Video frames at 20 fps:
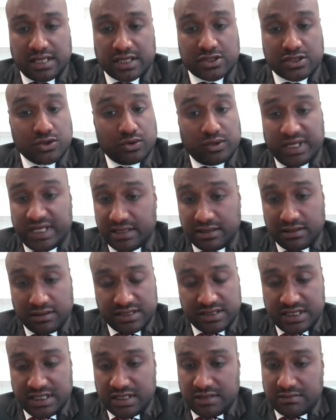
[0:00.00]
that your
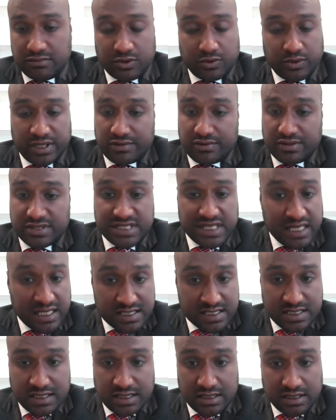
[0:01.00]
legal team, whether it's
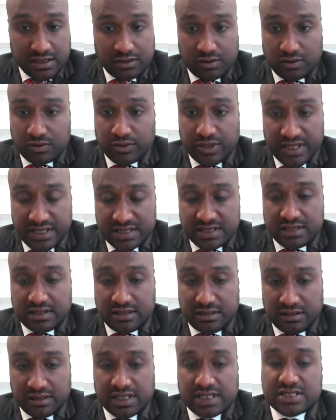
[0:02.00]
external or
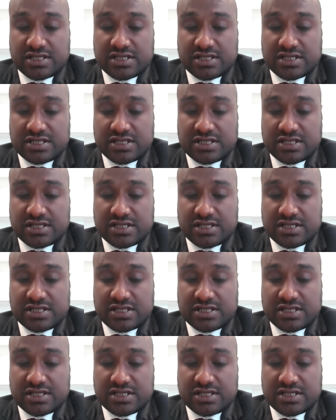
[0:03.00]
internal,